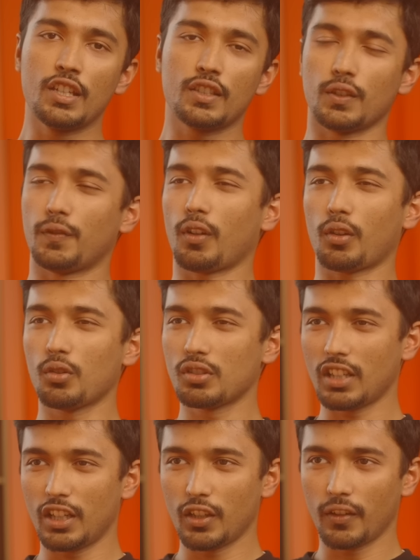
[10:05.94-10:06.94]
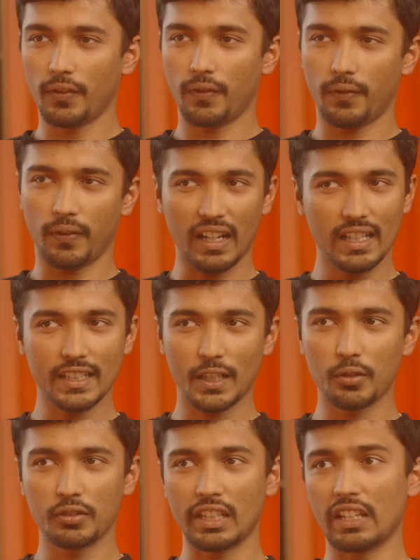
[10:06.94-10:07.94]
So for those kind of files, I
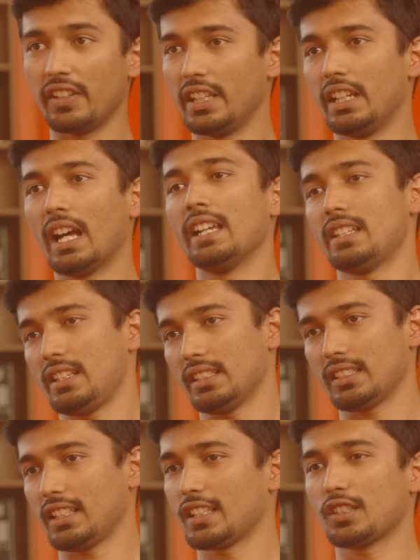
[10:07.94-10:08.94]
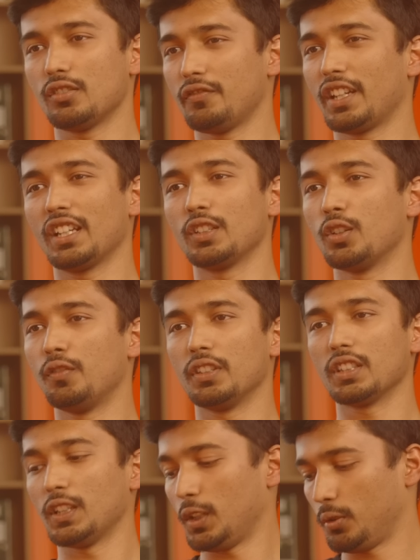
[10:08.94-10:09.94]
don't think we need higher reasoning. So we can go
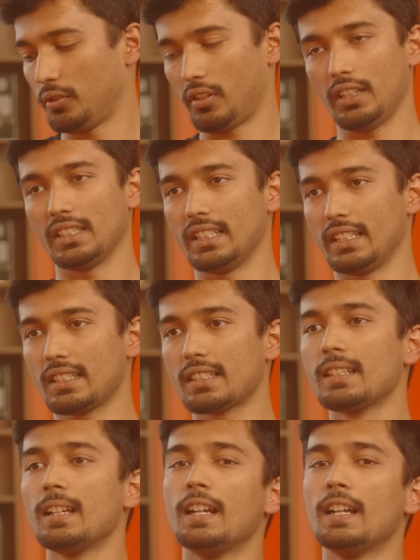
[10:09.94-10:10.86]
with lower reasonings.